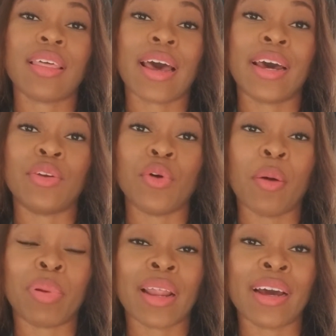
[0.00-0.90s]
that
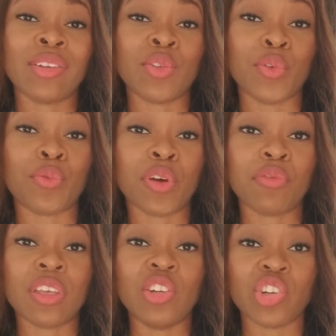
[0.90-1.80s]
applied to
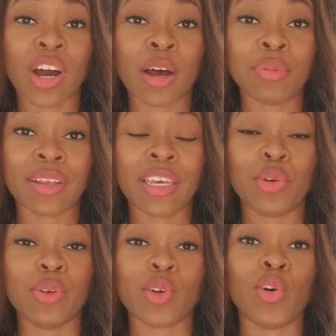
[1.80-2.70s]
50 jobs that he
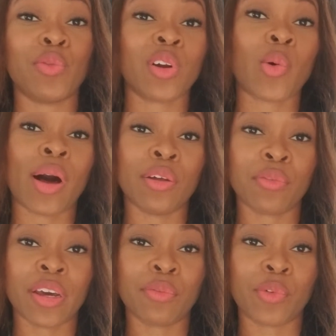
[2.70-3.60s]
was
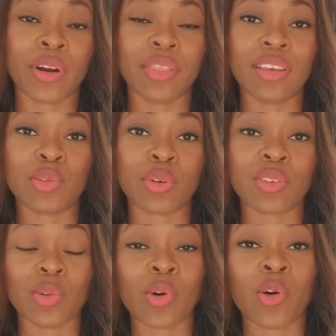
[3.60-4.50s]
overqualified for, and these were
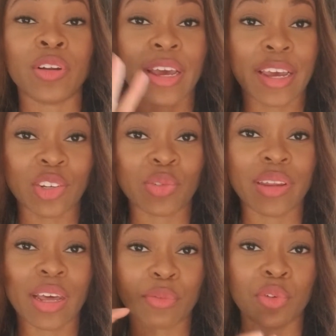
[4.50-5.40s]
so-called
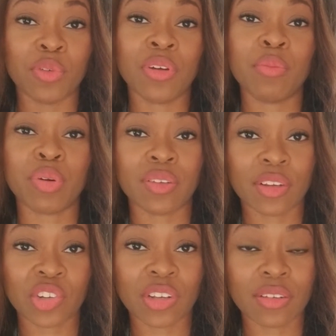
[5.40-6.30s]
entry-level
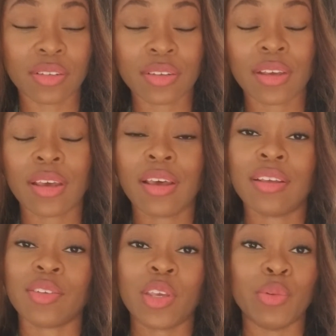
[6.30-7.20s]
positions.
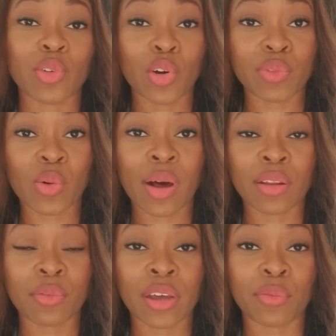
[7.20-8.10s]
So he was
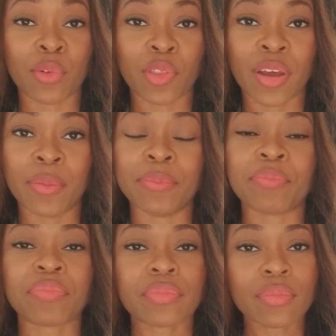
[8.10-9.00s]
overqualified for them,
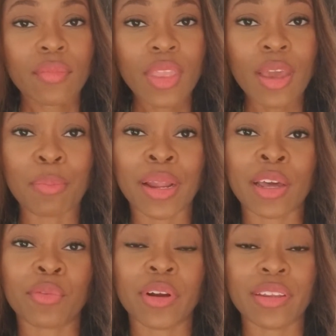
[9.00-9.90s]

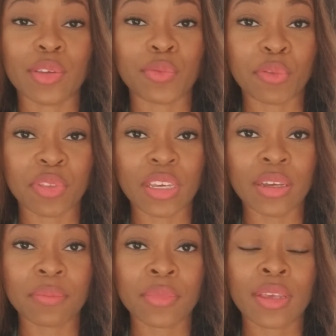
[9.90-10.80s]
applied for at least
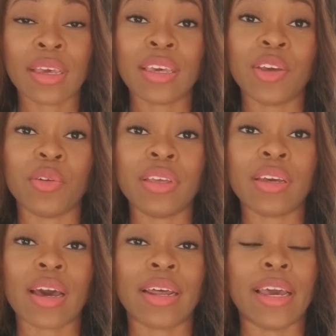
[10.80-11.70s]
50. He only
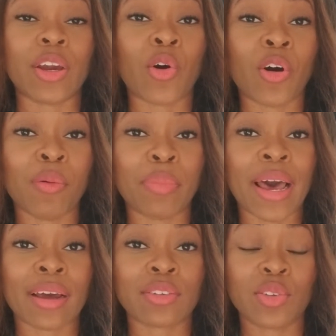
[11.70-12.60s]
got a call
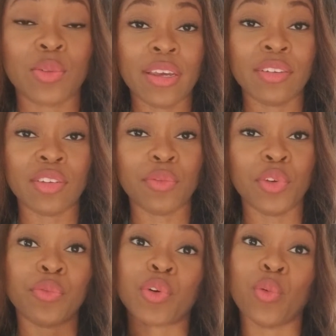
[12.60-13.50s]
back
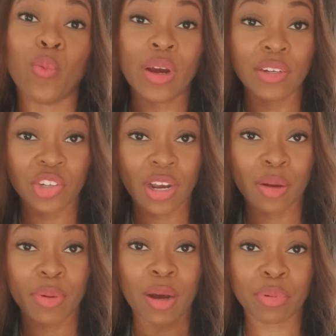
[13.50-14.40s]
interview for one
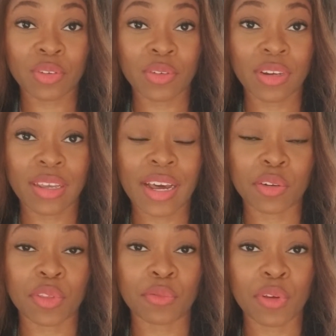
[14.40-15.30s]
job opportunity out
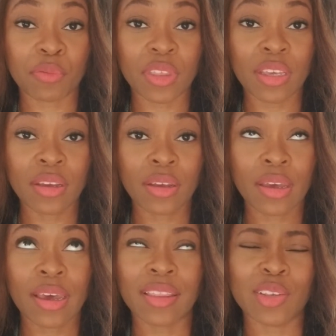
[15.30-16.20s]
of the 50,
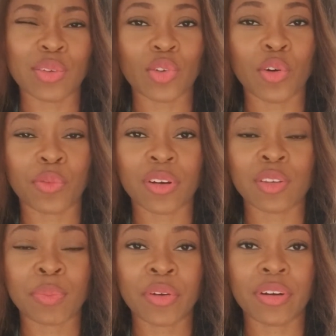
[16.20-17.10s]
and this was over a
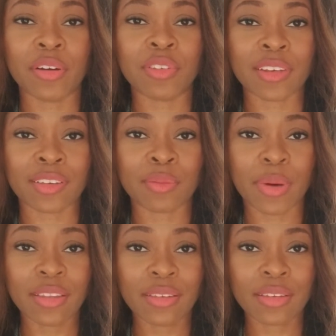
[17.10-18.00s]
period of 6
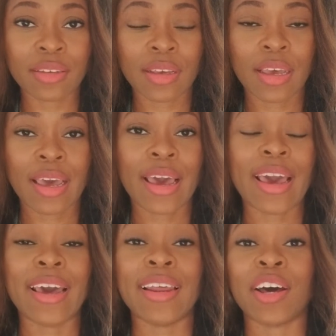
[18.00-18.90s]
months.
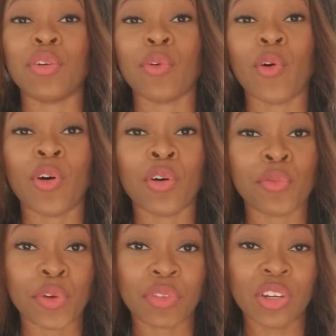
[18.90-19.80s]
And out of all
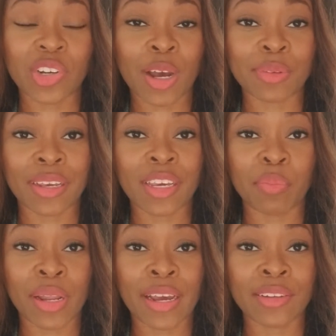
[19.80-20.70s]
50 jobs that he
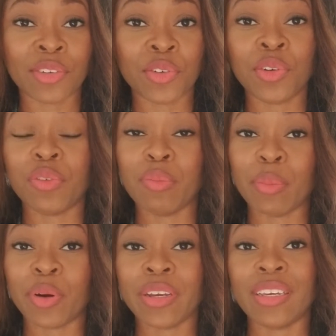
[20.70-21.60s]
applied to,
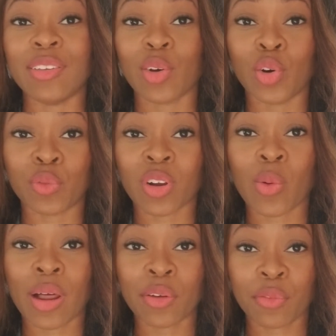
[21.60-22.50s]
remember, he is
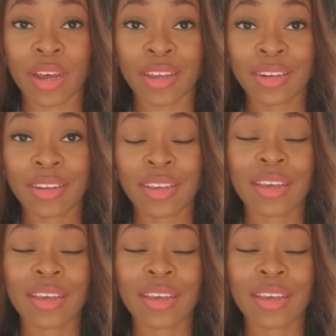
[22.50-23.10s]
overqualified,